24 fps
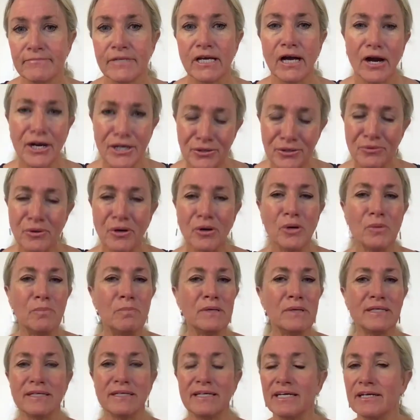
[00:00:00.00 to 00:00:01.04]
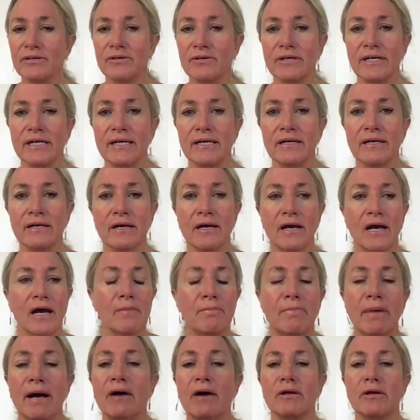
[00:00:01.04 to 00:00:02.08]
Are you open to hearing
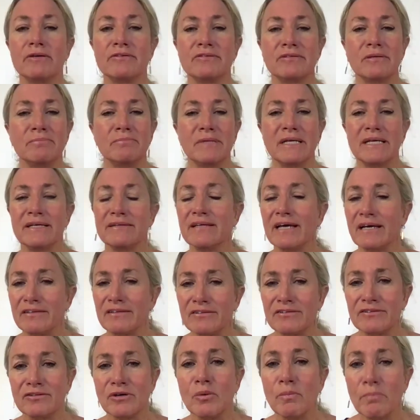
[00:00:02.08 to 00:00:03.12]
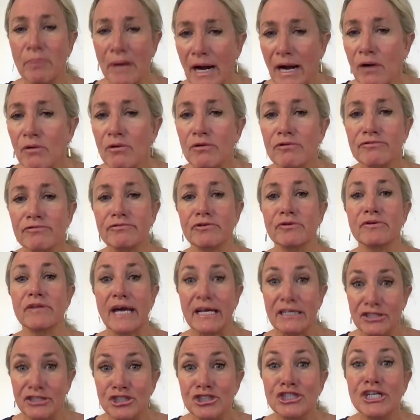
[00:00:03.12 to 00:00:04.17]
about something that's so powerful,
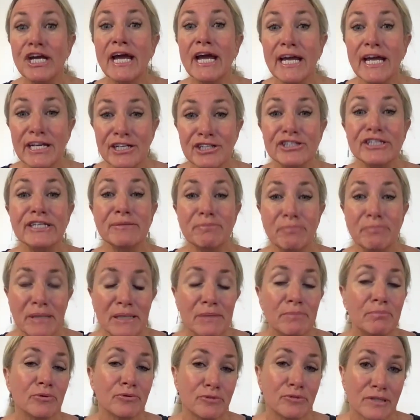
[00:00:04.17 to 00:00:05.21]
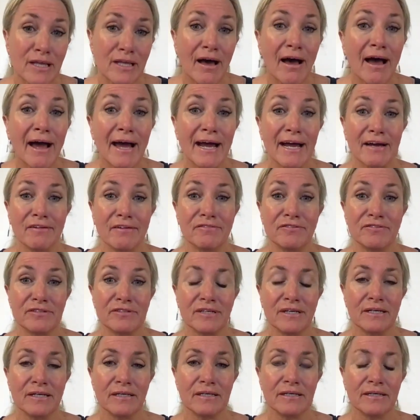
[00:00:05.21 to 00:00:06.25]
that's changing people's lives
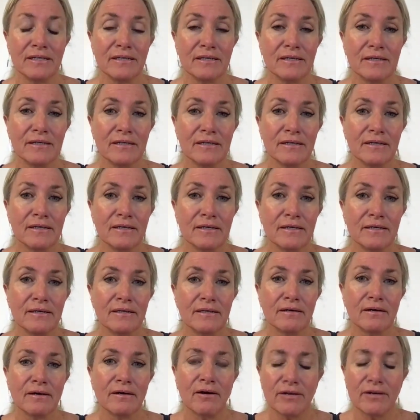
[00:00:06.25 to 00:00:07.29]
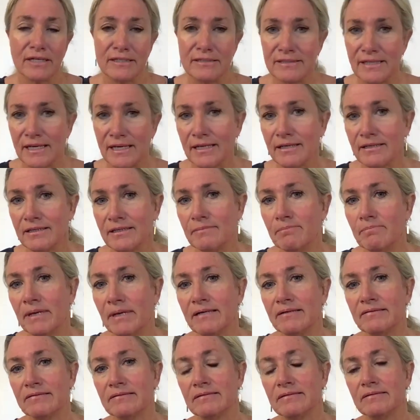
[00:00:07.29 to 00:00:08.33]
on a daily
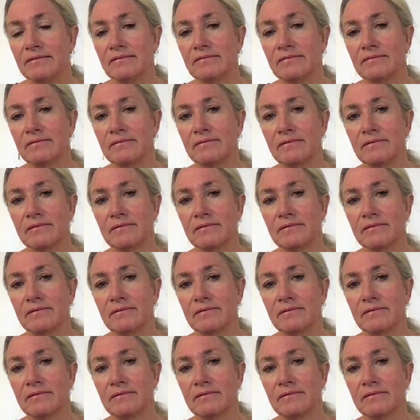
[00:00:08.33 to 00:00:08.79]
basis?